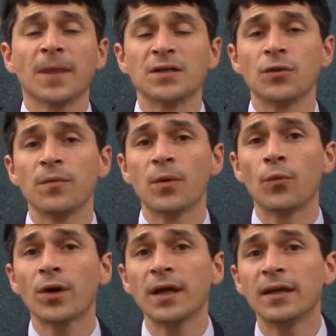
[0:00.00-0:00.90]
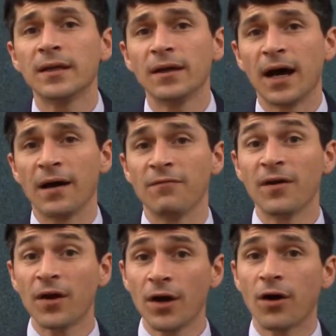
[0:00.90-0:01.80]
And so we've been working
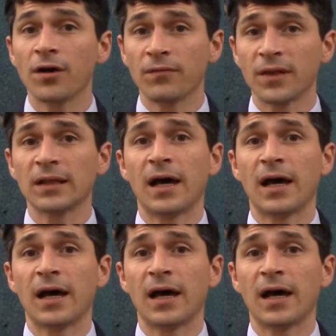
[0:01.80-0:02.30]
very hard over the